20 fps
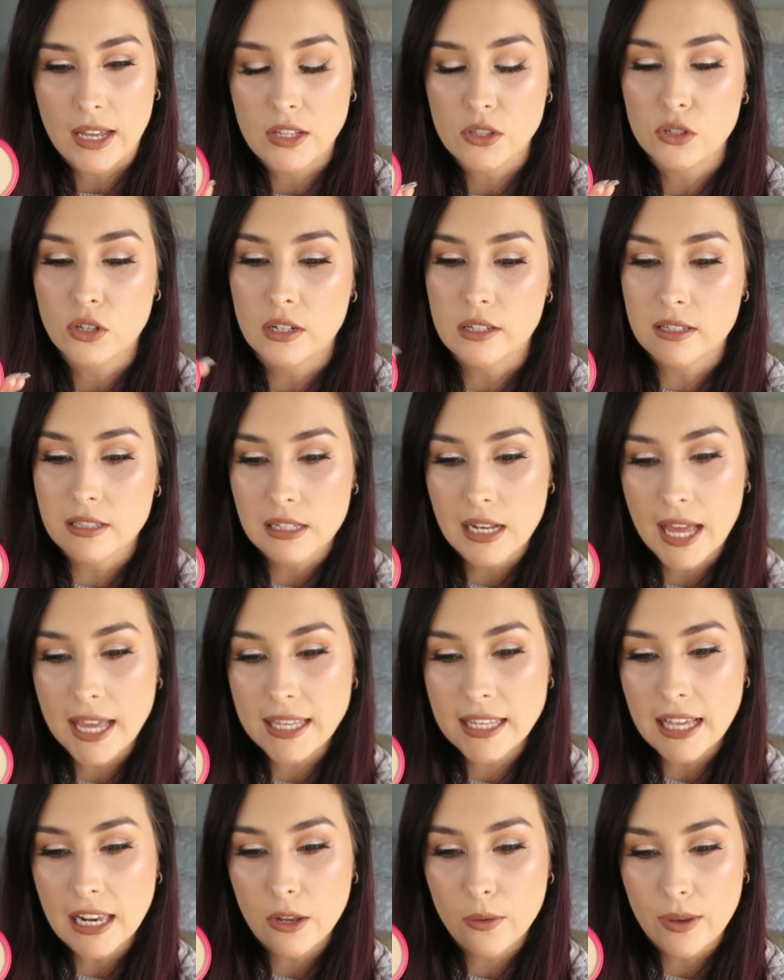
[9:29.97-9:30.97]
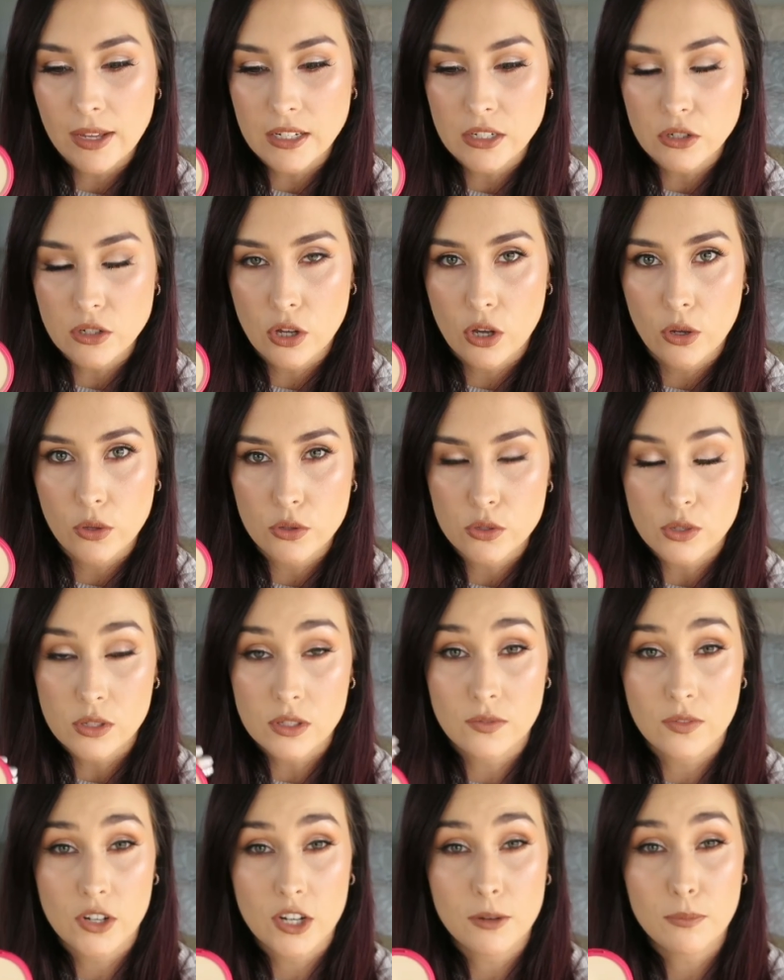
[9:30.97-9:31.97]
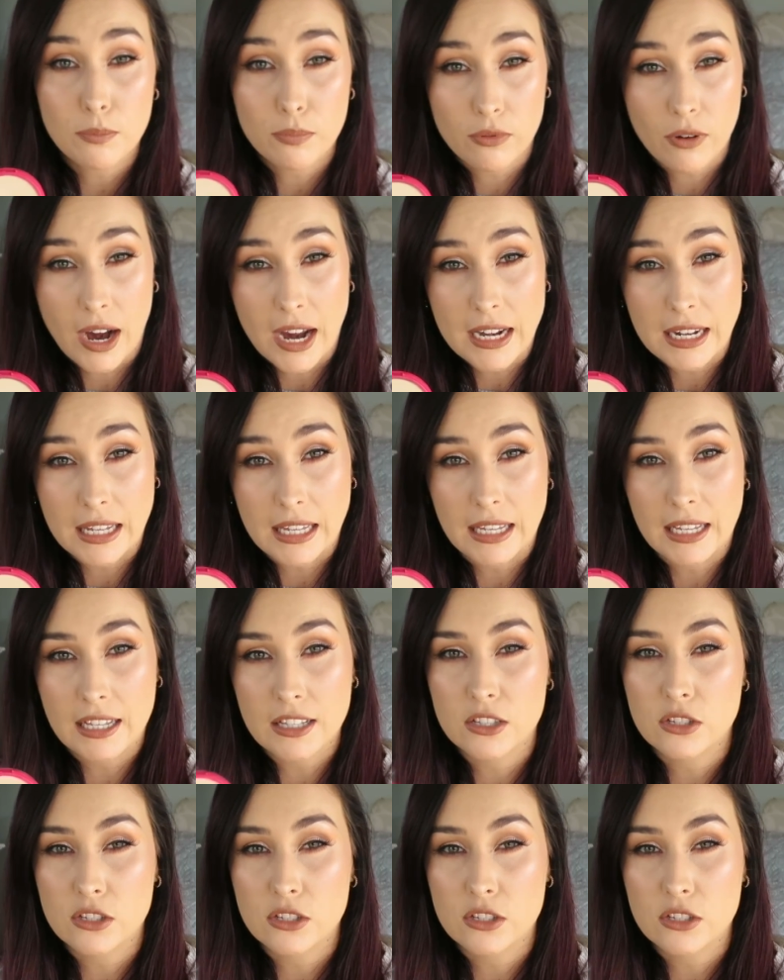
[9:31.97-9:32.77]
It's got a slight yellow undertone, so it's very brightening.